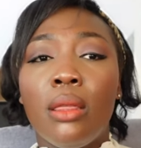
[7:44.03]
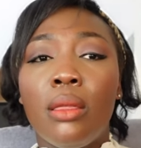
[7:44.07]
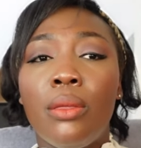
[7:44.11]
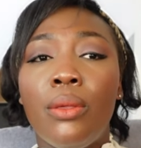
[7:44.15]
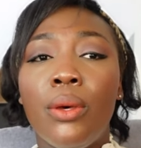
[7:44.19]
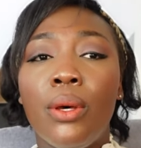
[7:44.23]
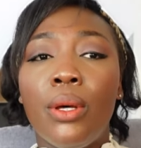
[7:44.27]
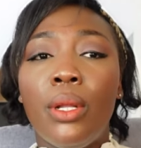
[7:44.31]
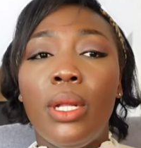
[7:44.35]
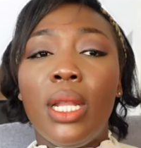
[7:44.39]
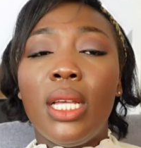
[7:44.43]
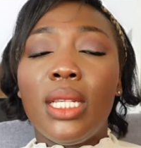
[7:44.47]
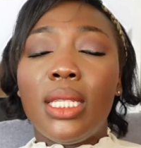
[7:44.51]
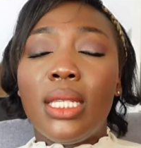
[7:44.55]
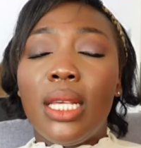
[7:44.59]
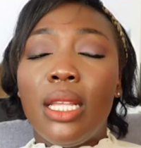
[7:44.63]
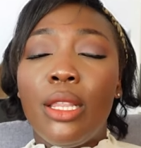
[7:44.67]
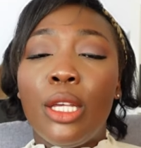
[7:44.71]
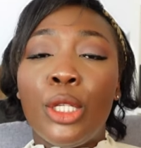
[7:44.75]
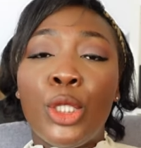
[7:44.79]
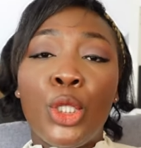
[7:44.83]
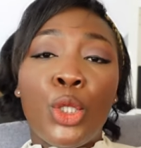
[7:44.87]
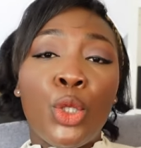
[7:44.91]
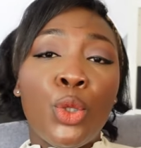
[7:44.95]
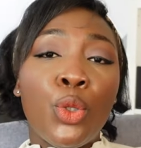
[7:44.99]
the, let's say,
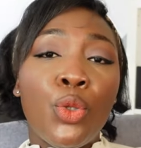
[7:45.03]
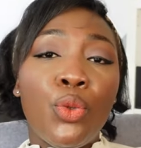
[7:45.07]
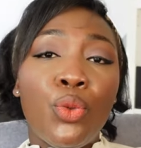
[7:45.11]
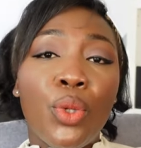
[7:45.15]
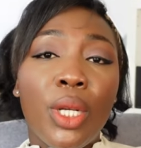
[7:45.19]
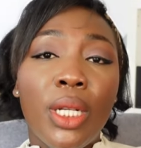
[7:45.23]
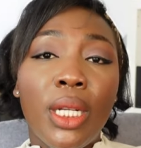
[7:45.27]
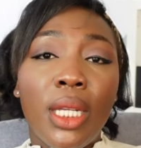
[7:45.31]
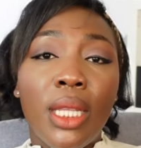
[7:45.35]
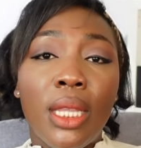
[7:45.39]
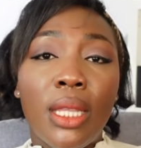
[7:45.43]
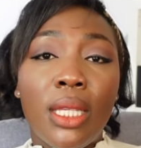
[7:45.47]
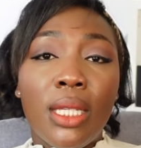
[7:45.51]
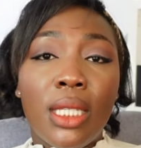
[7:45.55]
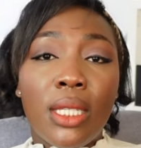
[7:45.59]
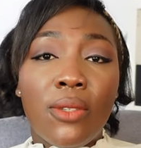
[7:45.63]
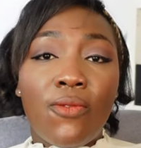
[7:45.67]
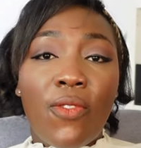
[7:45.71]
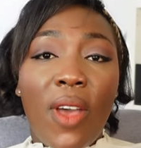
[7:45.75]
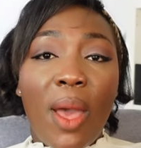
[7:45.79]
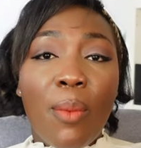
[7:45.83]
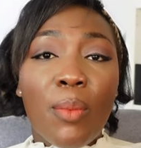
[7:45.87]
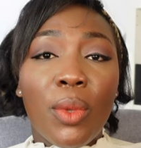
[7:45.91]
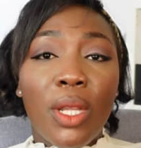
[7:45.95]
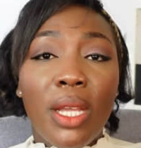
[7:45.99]
the children in this
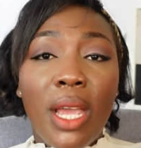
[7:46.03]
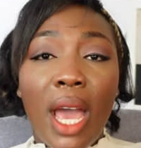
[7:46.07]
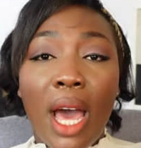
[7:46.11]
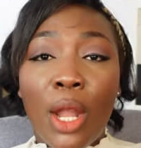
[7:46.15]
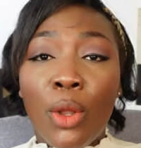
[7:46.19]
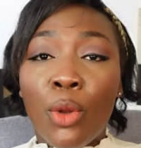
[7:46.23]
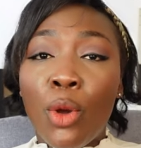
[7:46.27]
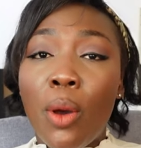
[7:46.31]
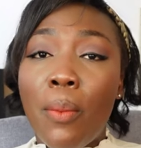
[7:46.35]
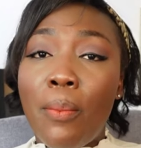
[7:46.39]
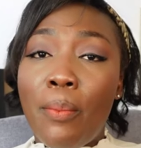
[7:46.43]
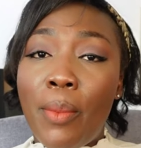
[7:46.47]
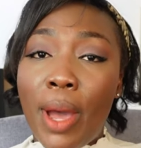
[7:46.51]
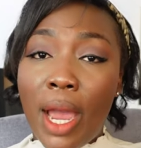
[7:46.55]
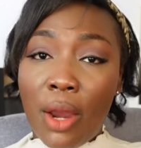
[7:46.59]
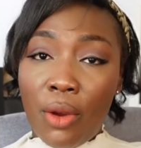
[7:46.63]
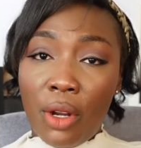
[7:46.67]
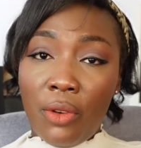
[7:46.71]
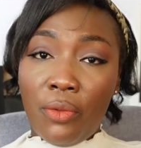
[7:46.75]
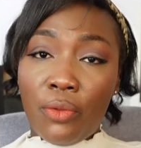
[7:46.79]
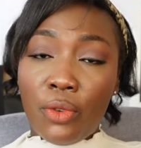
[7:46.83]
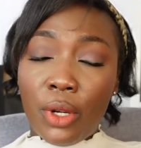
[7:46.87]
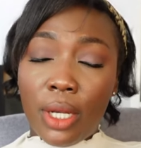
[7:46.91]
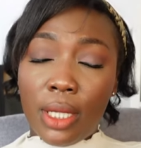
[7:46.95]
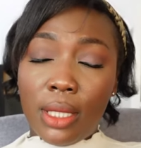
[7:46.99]
family are not
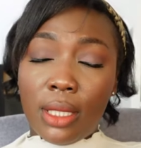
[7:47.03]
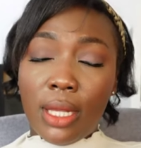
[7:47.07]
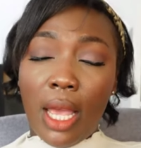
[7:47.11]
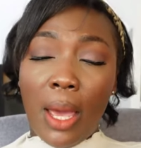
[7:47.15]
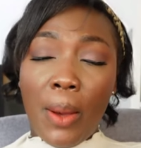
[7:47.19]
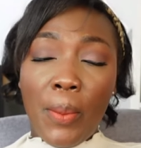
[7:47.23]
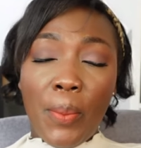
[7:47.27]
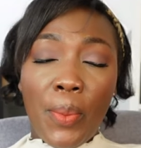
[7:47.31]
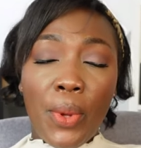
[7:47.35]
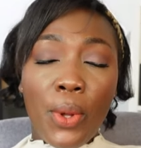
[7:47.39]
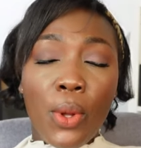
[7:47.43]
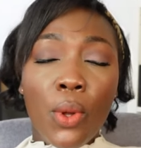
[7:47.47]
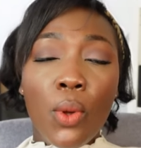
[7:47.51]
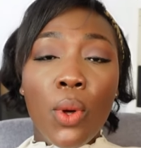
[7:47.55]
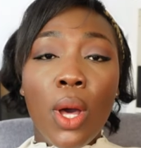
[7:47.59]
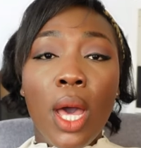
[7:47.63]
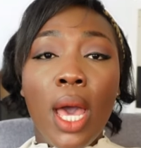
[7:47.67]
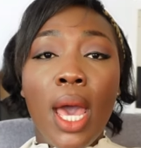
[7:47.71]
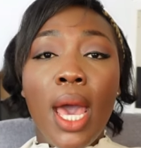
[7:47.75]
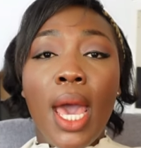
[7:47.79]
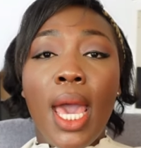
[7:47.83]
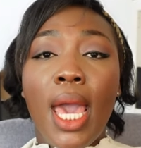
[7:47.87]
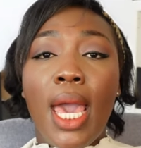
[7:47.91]
married, for example,